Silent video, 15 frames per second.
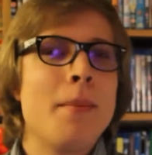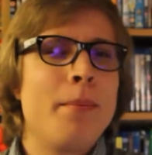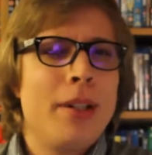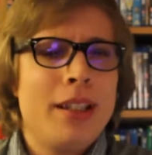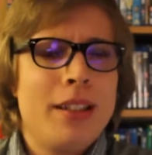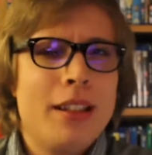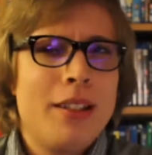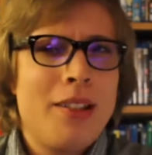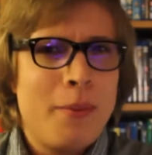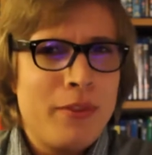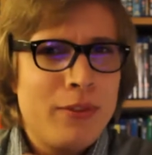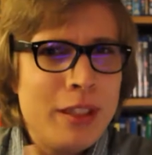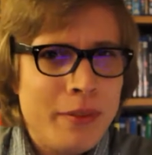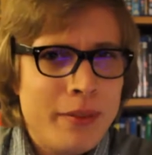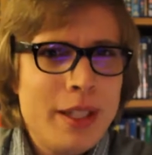But the
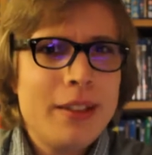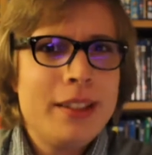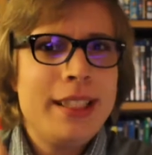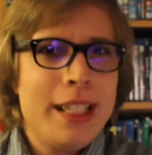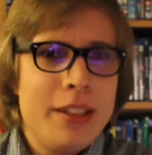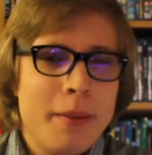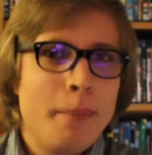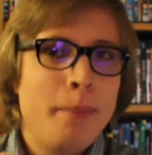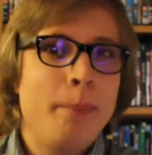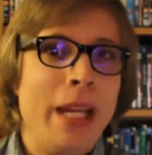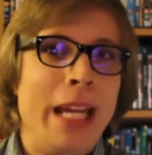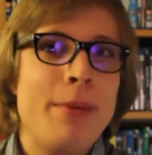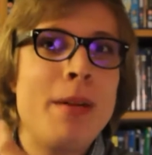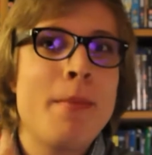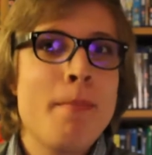reveal at the end of
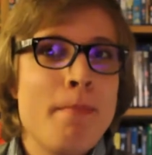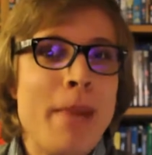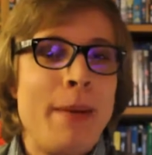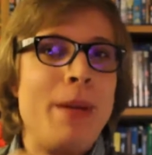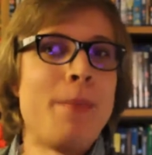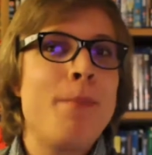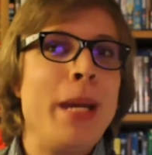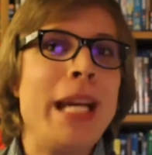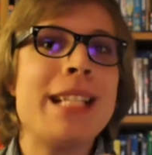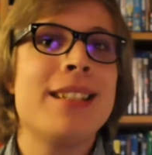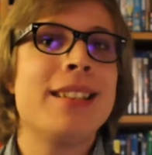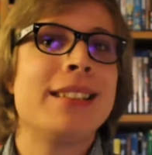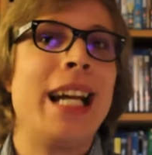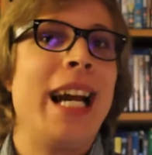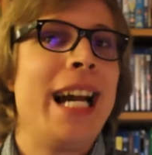Biba maybe being his
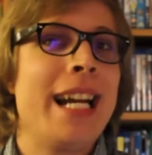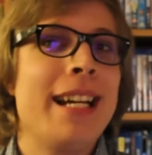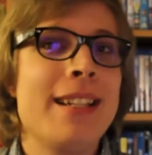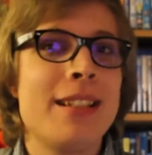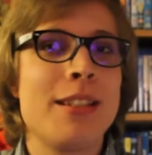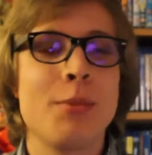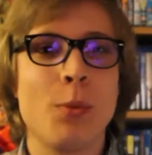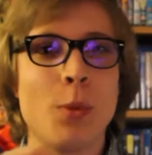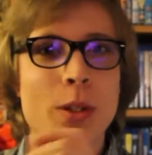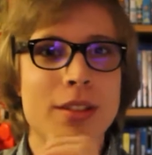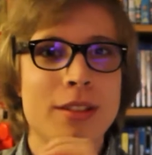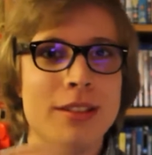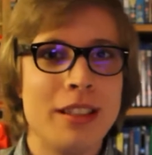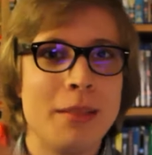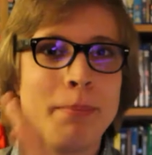antagonist
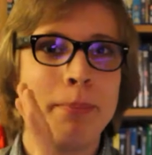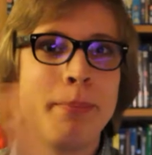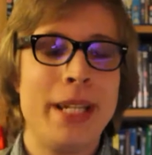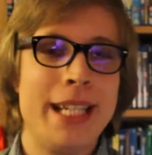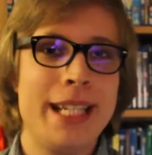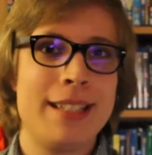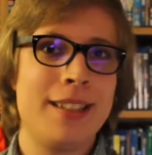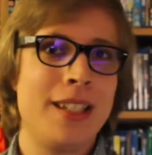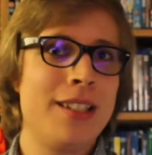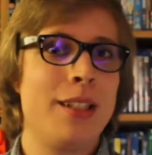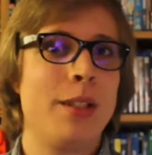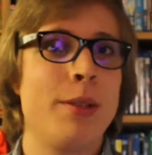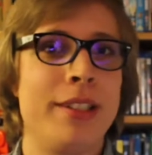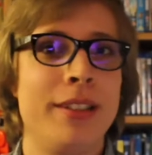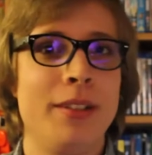wasn't the biggest kind of
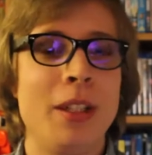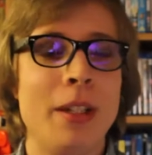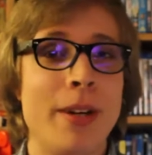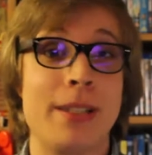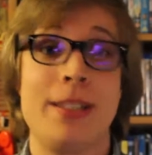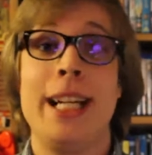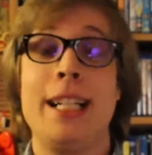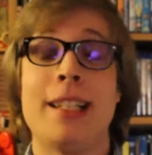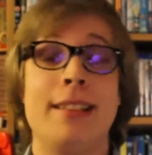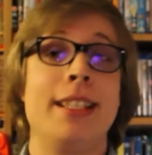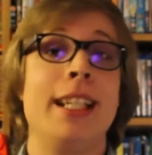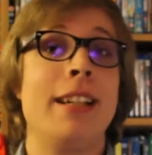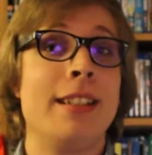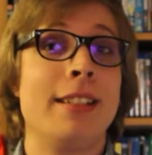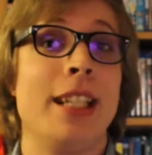twist in the universe. I don't need to
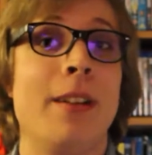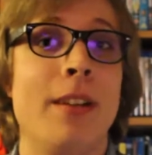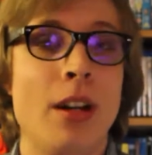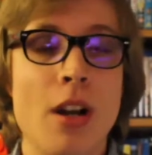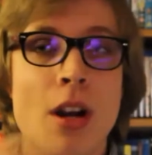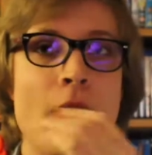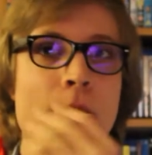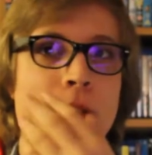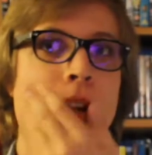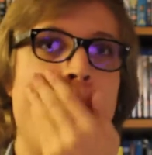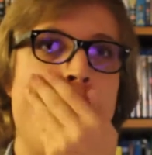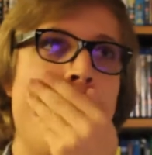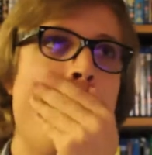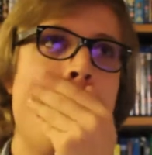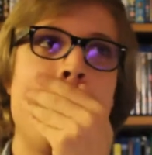sit here and tell you, I was
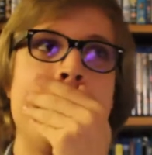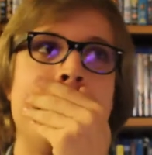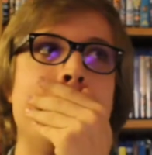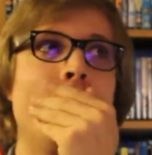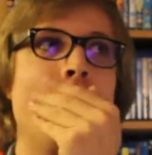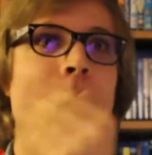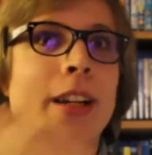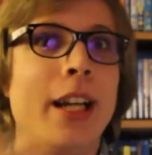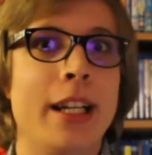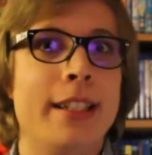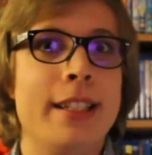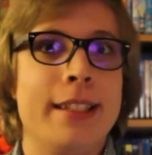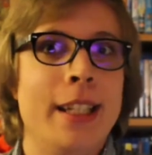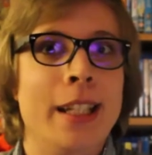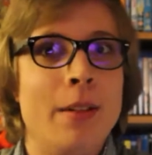like, oh my god, like, I
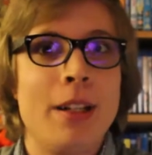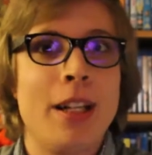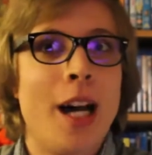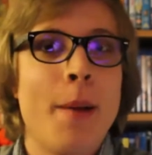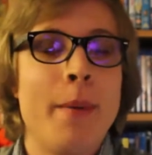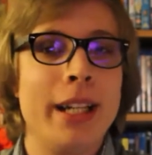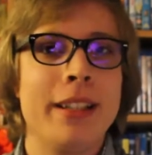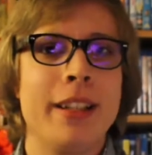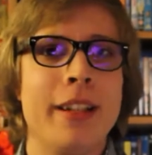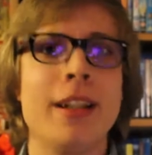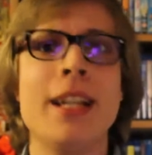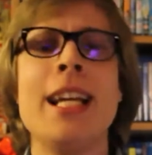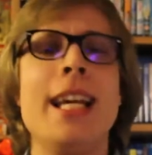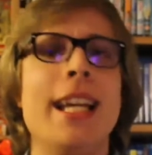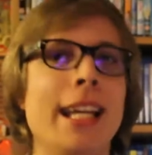didn't see that one coming. Like,
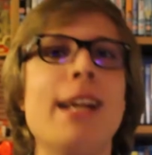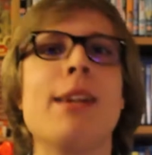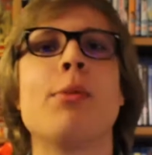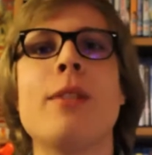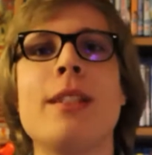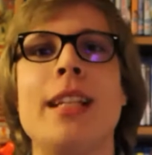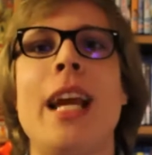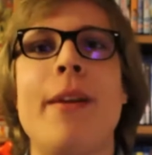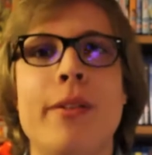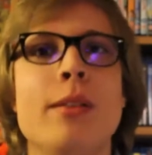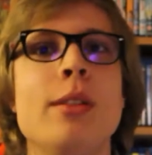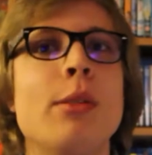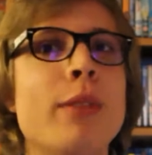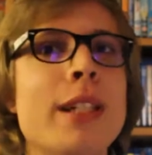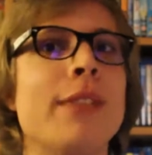it was one of those
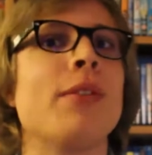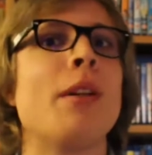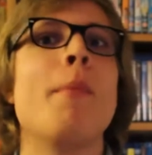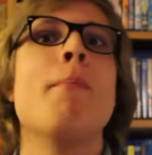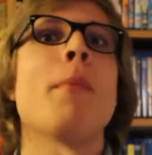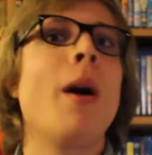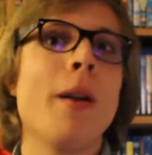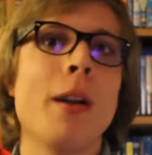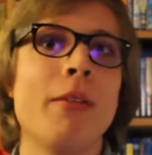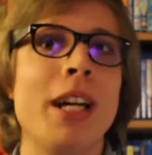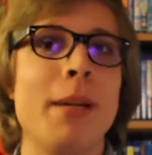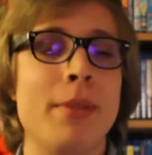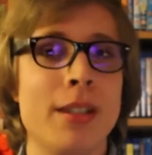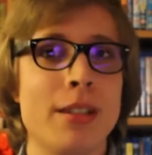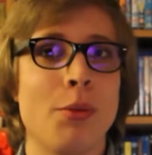evident twists from a mile
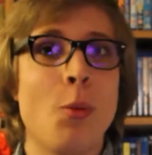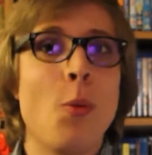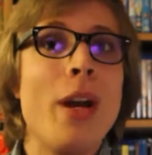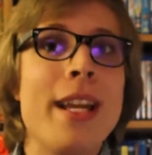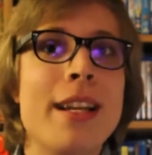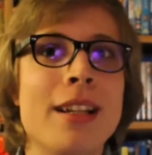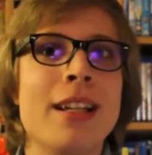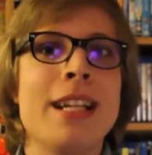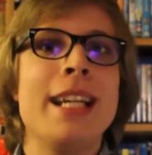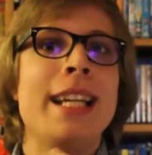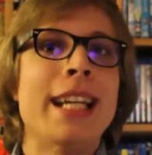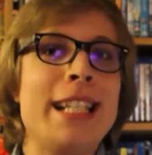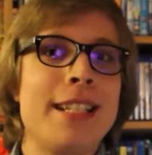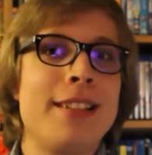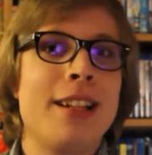away, because when
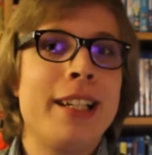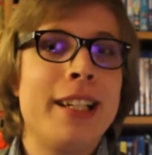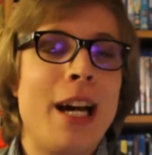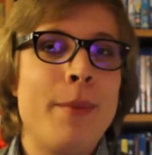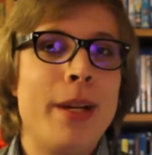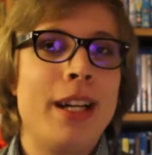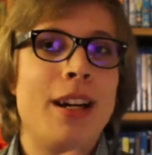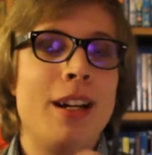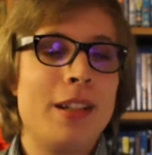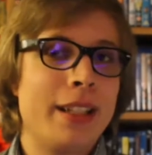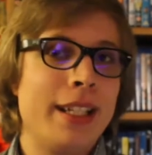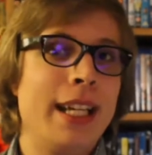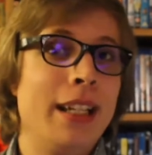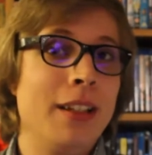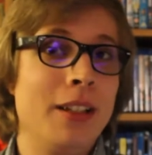he said to Ayame,
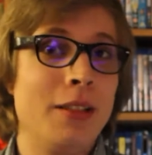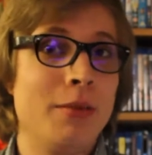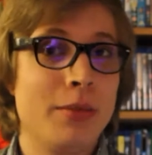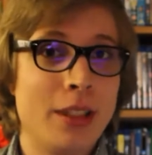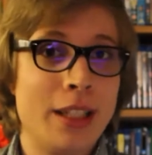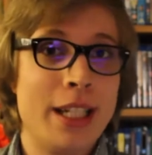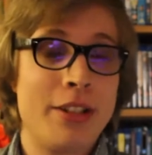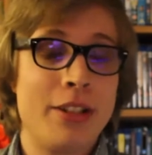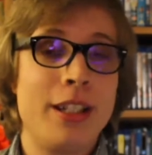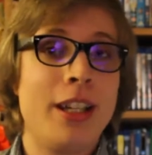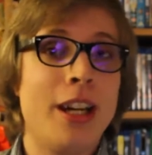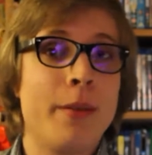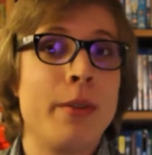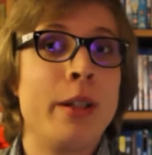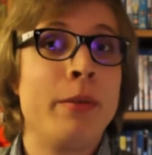okay, look, we'll actually
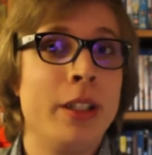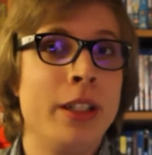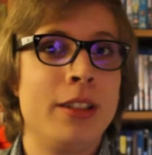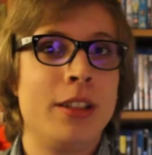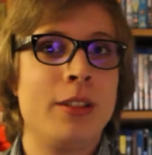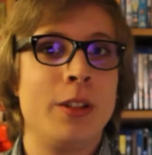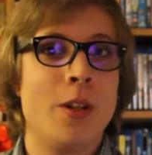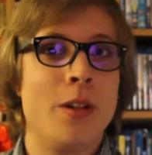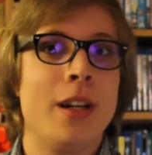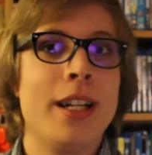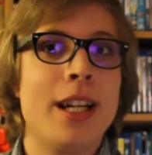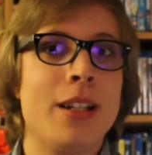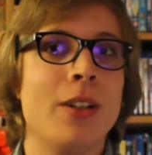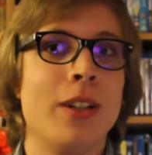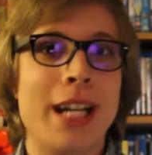come with you to
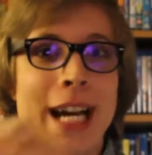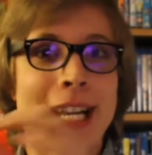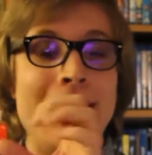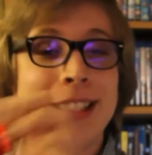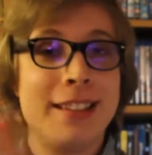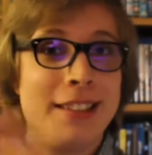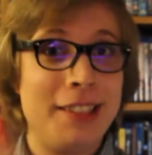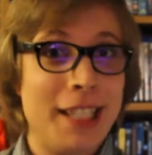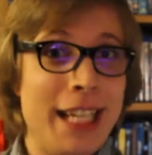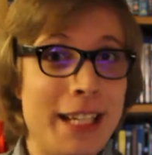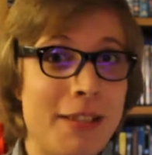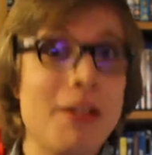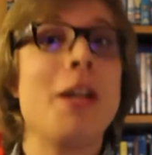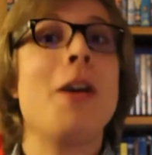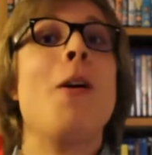Kongo, at that
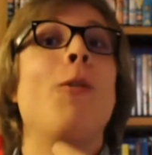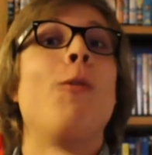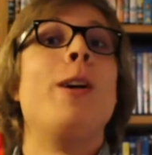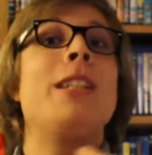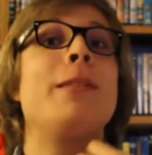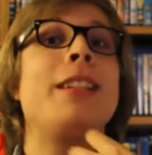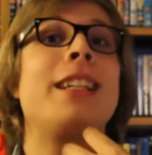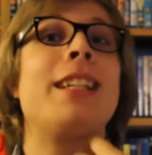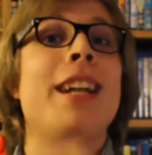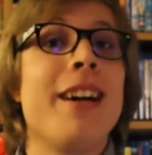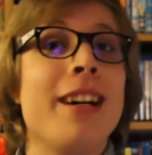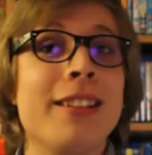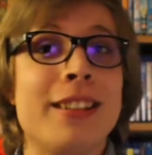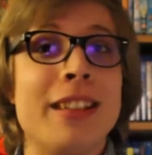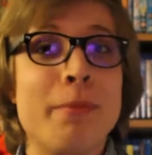scene, when it's like to
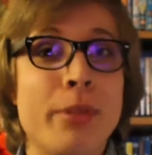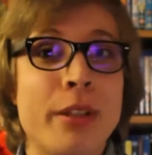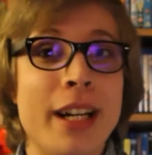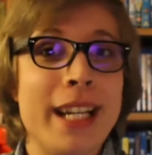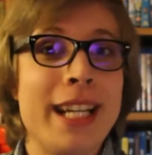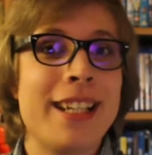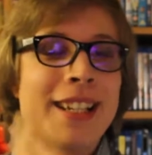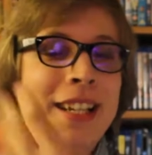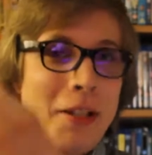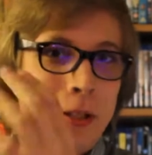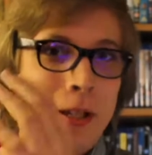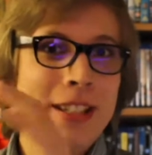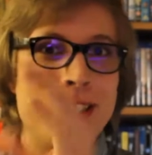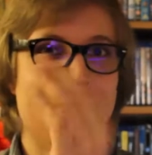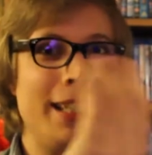cut to the break,
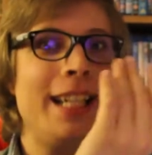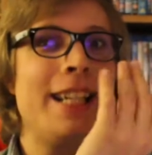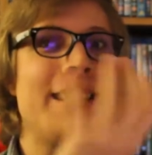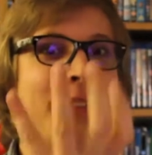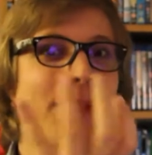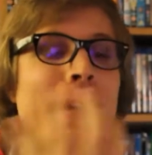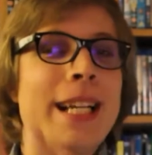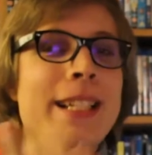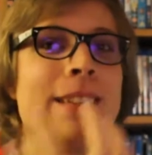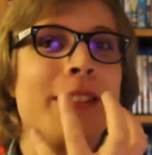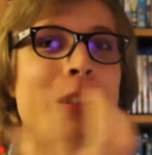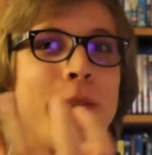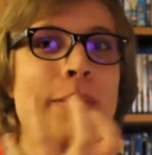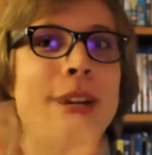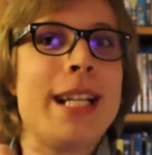you can see in his face, he's
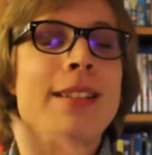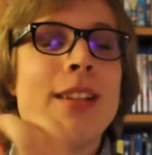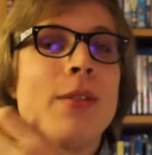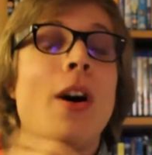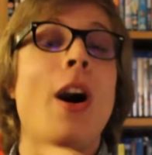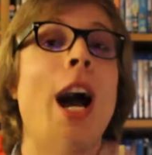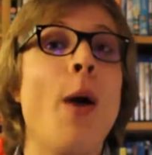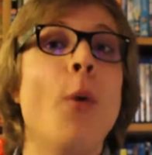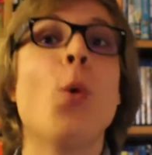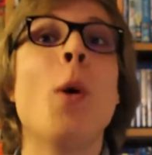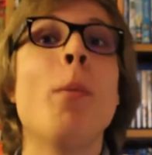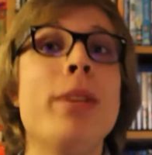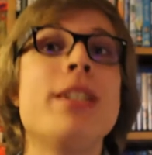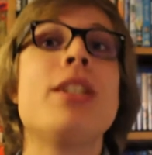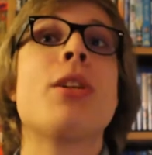got the face of, I
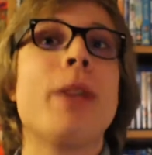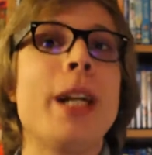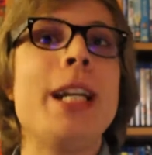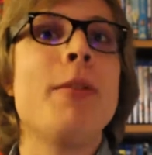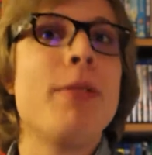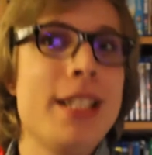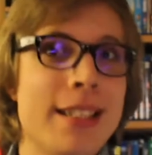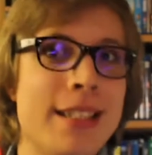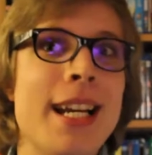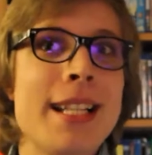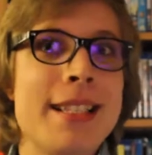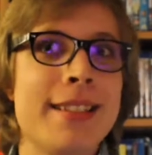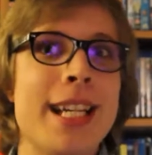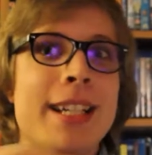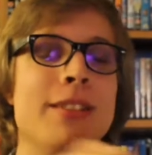will betray you in
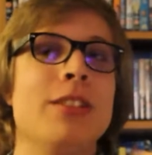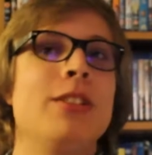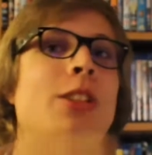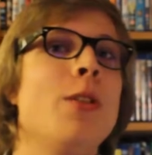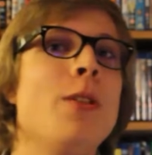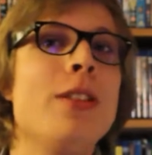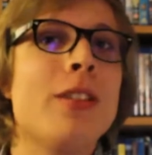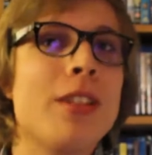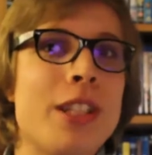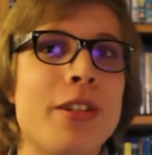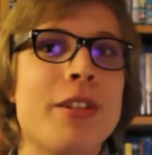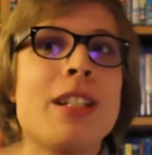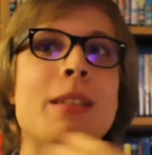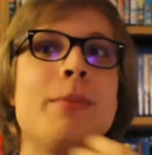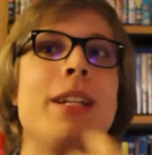10 seconds, do not
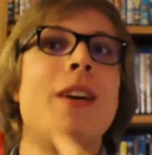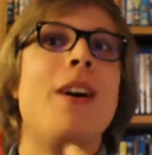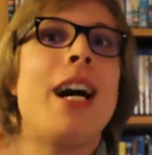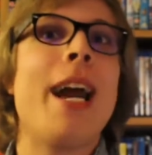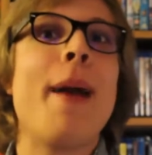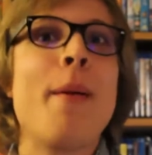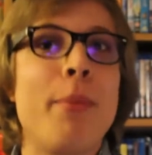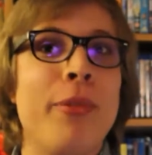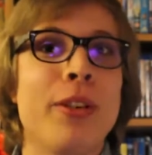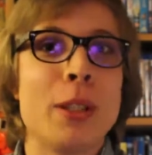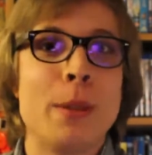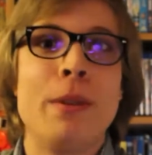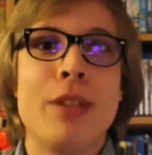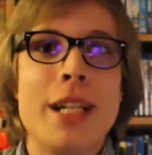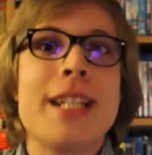trust me, I am a
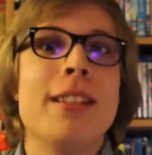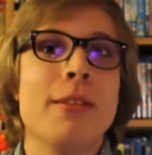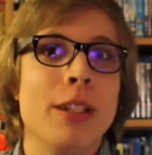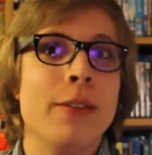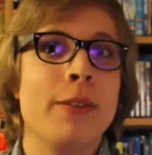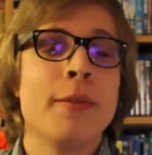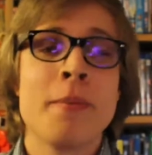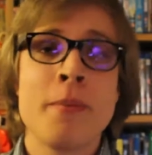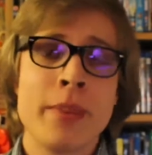force to be reckoned with.